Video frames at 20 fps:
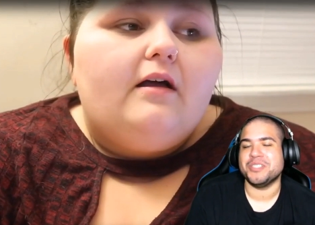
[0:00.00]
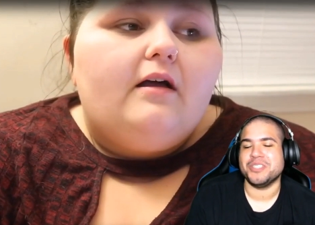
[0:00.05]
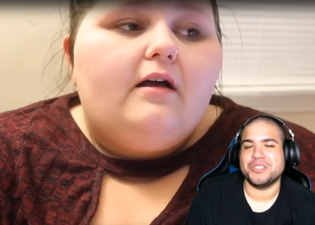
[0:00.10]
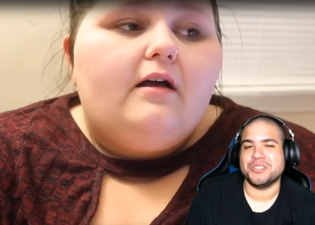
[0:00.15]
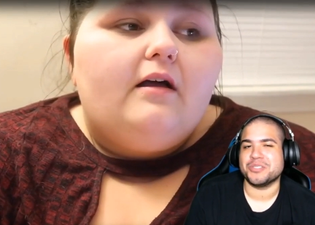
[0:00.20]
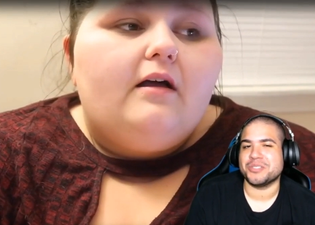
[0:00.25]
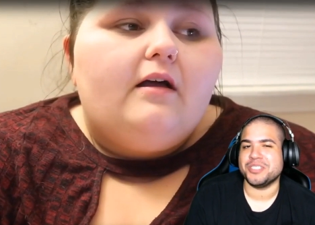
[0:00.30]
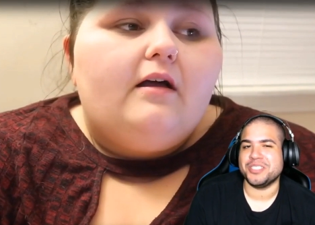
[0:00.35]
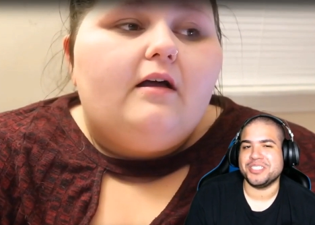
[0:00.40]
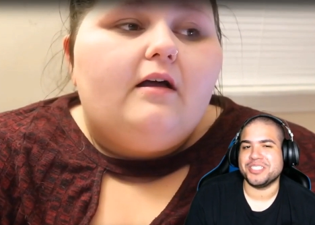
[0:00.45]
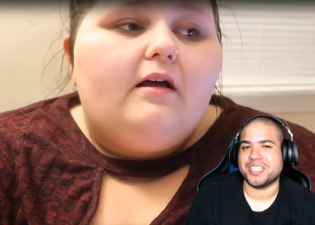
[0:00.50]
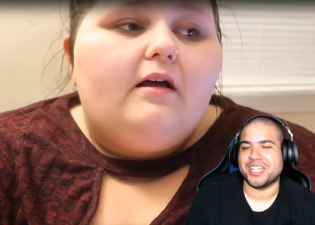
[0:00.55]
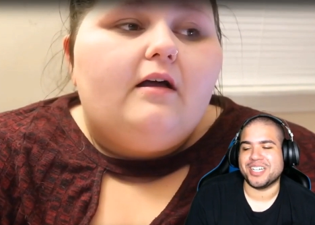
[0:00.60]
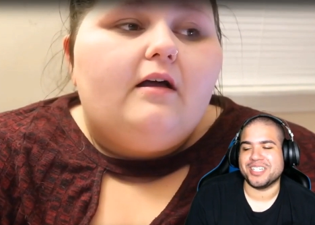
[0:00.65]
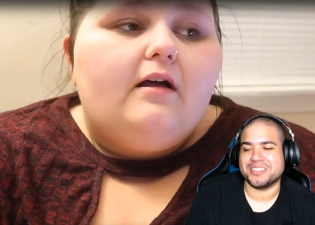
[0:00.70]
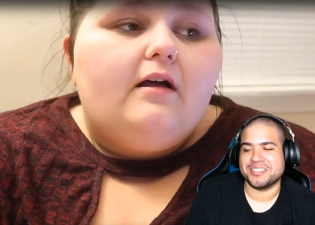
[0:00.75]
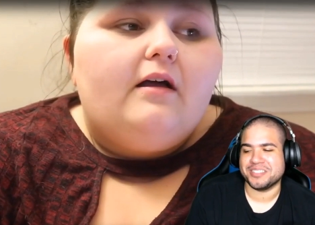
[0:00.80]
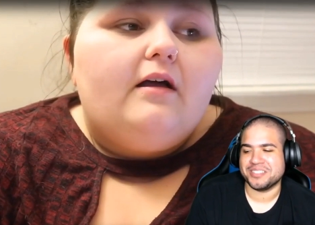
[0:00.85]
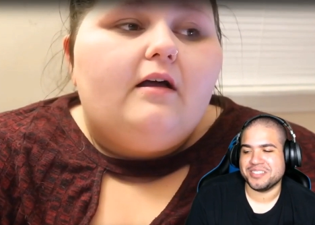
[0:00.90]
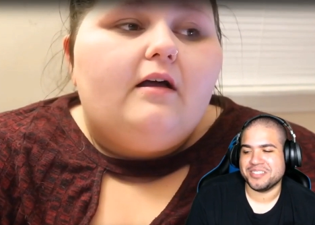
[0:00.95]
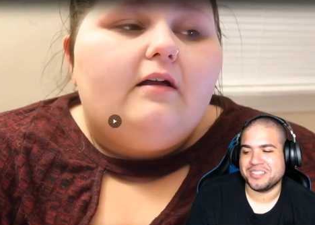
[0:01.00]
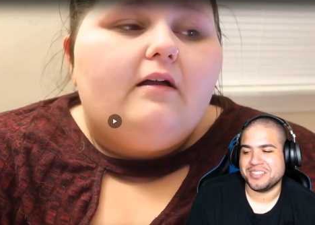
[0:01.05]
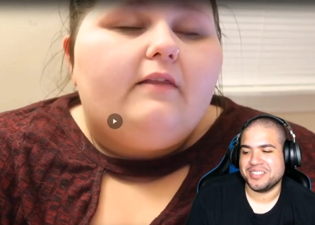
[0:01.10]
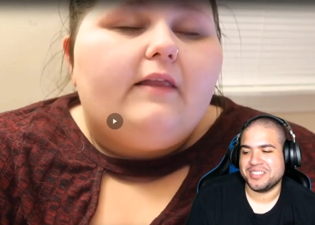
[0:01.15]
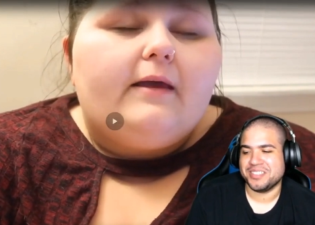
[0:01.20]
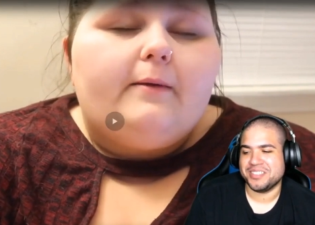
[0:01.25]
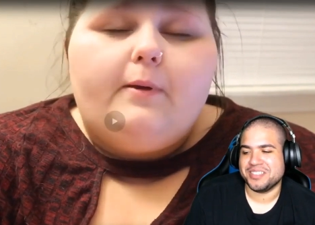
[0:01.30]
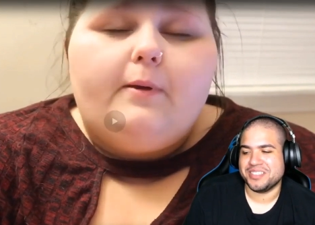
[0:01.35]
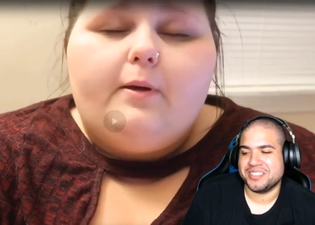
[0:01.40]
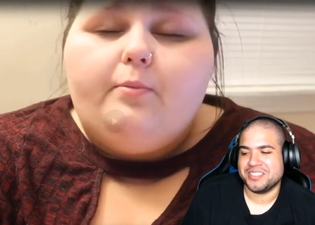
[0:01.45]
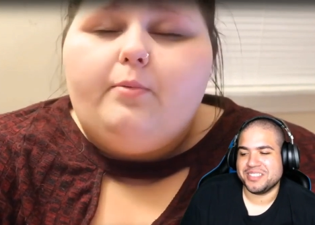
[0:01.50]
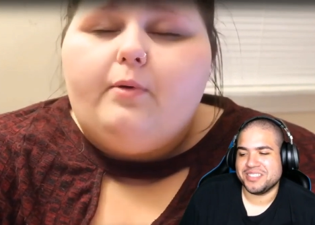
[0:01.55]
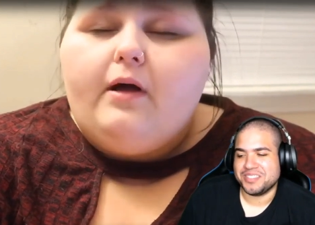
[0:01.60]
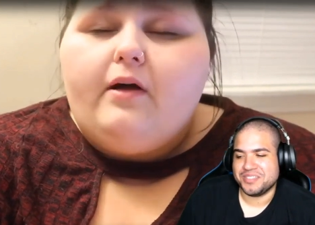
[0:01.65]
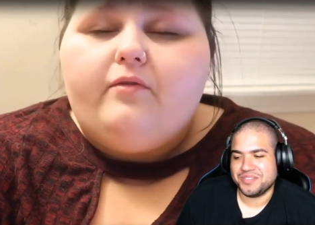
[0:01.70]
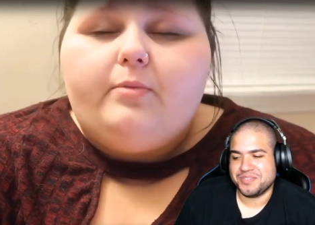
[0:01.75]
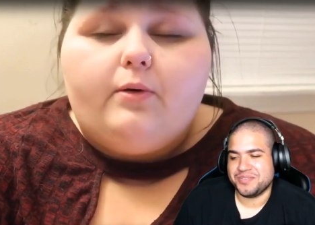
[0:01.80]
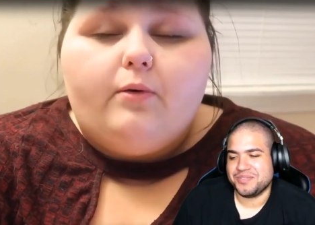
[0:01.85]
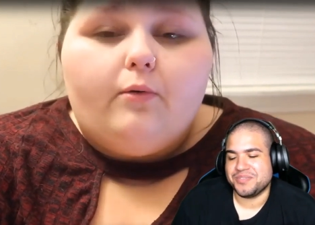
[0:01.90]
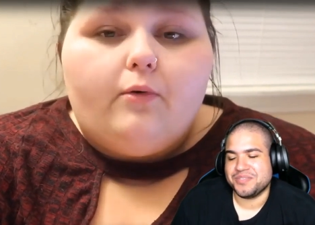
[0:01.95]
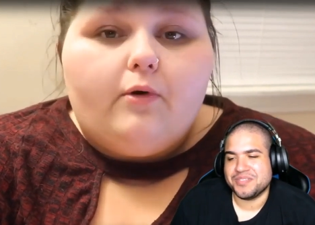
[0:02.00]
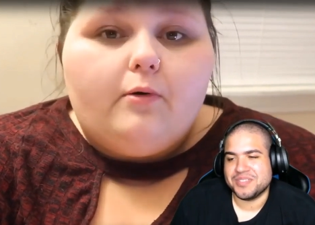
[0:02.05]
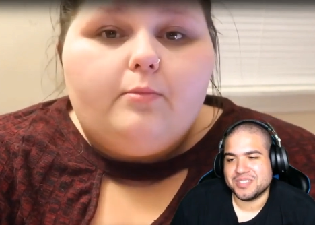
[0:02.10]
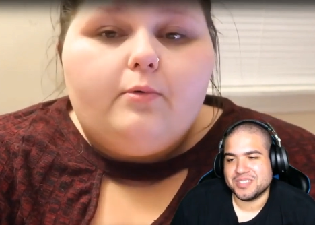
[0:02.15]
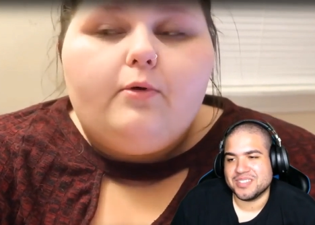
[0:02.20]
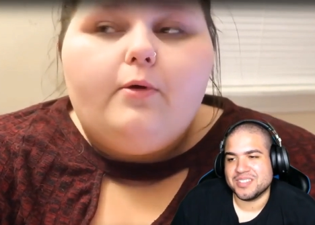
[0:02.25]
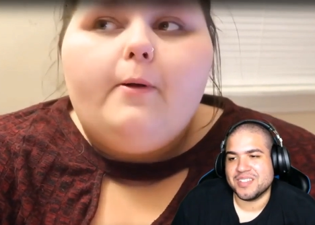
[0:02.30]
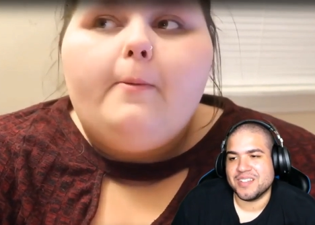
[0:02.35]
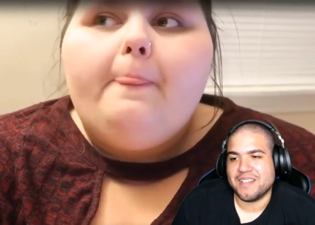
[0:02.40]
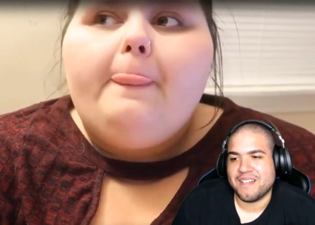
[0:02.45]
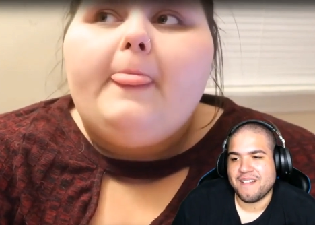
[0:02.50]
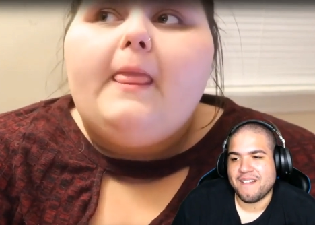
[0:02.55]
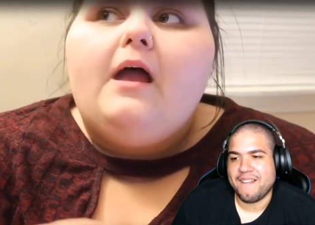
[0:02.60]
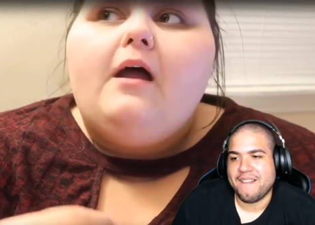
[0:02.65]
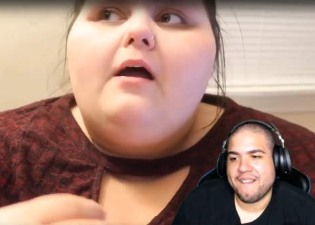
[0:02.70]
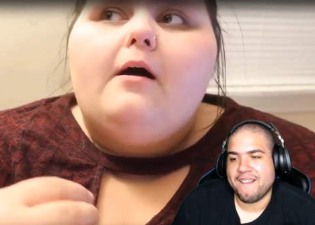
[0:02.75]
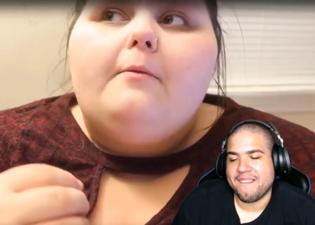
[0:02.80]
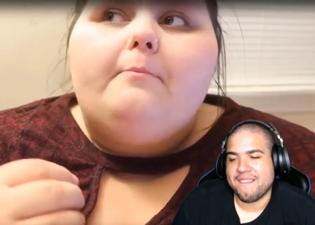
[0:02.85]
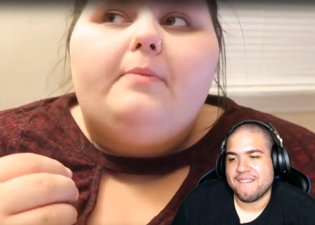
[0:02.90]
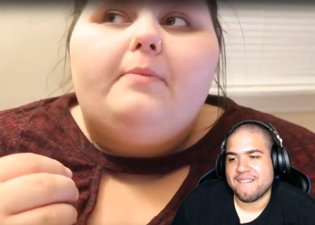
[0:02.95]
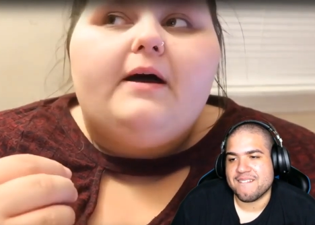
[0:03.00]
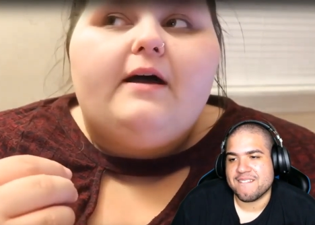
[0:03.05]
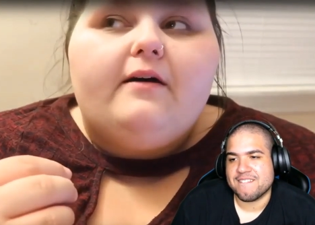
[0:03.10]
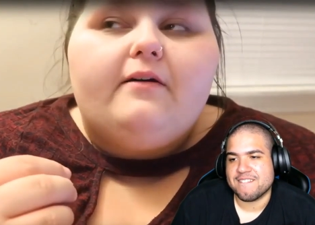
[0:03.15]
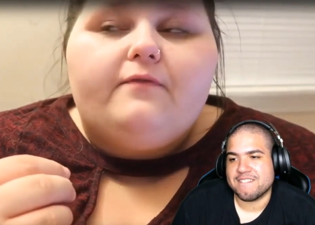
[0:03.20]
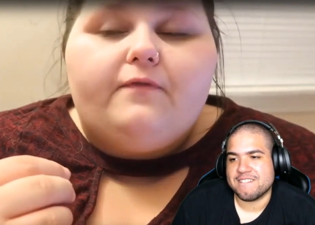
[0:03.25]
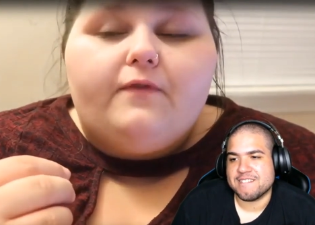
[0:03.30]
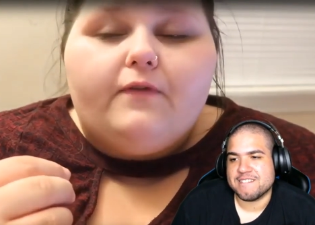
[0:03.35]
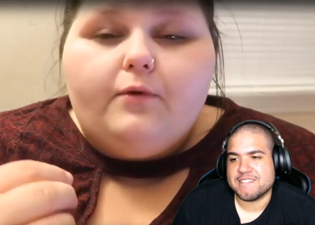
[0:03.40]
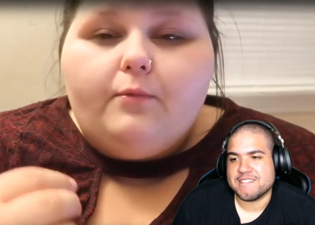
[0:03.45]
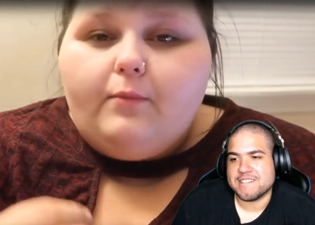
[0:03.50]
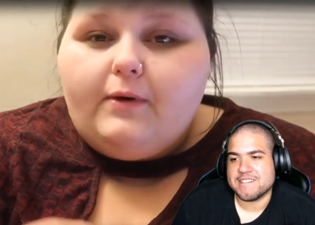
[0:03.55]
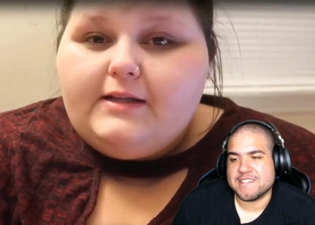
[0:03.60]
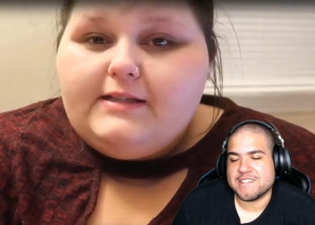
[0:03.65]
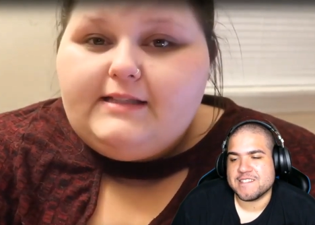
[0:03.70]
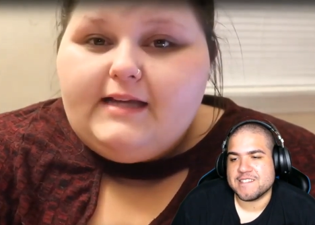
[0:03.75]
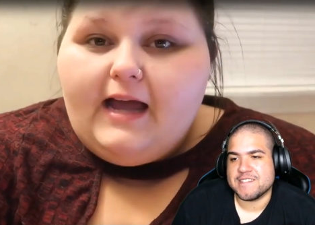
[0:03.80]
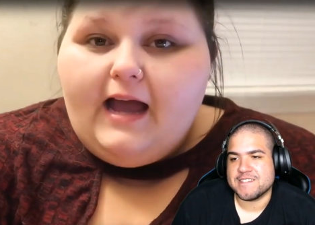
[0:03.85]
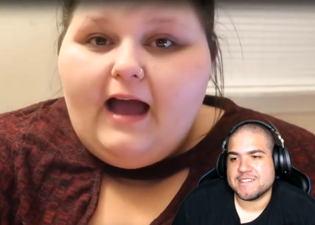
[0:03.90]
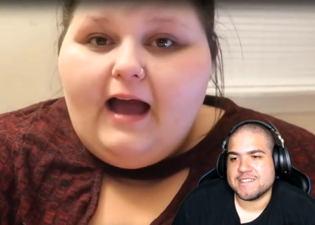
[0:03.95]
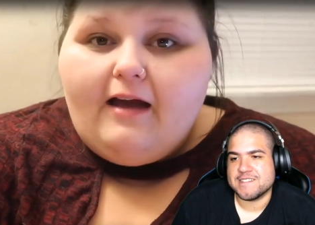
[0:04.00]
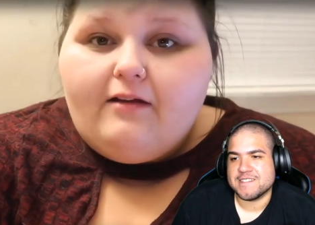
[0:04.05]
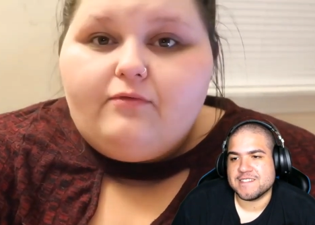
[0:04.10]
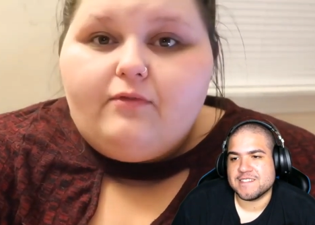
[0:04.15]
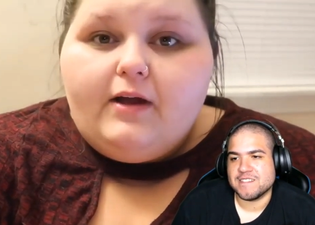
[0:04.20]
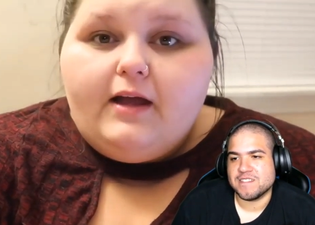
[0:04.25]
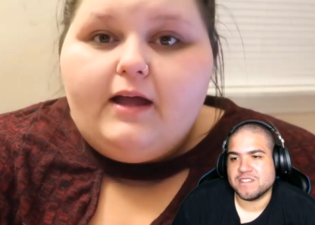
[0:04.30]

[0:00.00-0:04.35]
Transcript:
Speaker 1: the screenshots. Like, people have been horrible, but for the ones I have